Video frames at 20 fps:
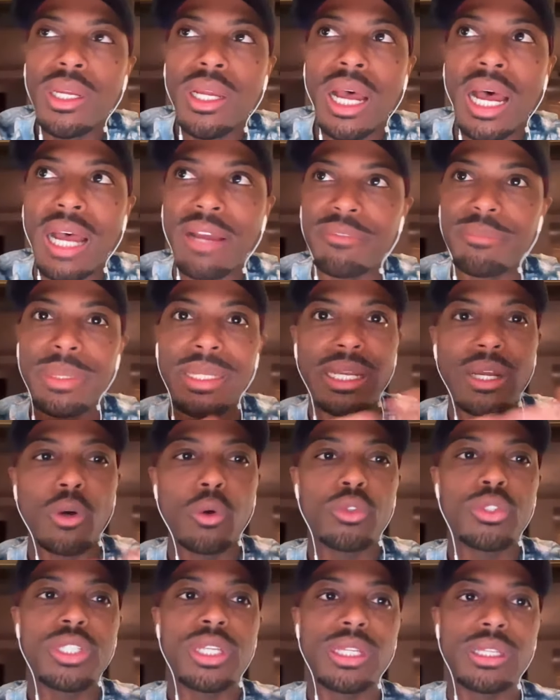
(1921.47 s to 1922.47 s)
I've been
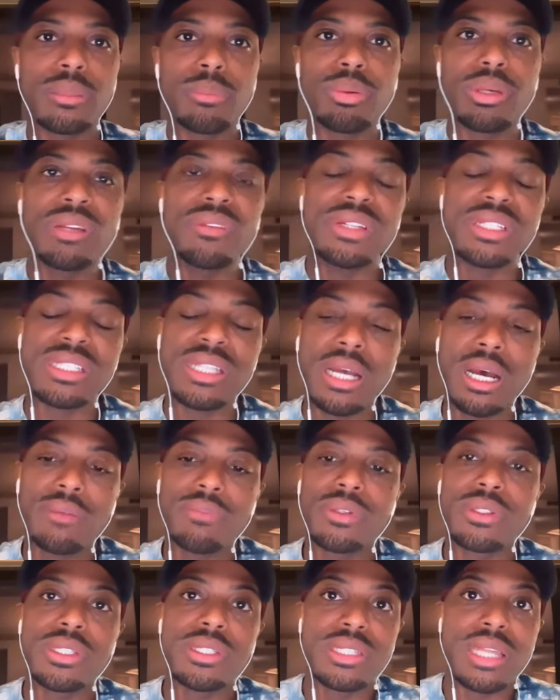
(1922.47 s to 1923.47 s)
hosting the previous
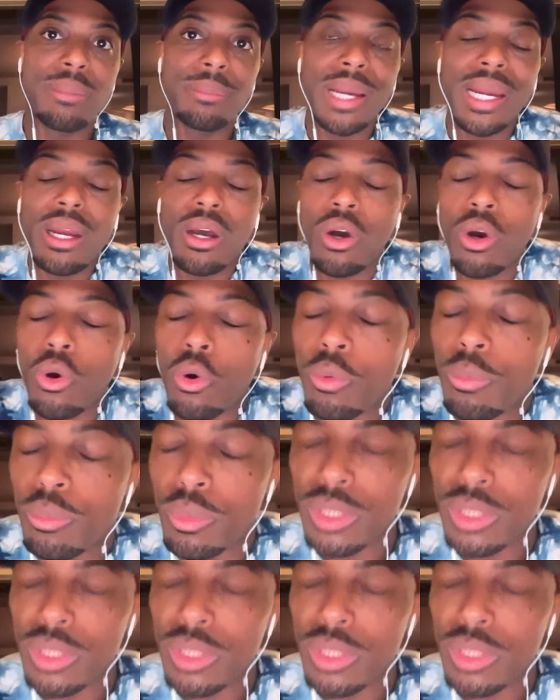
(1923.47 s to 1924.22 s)
conferences at my home,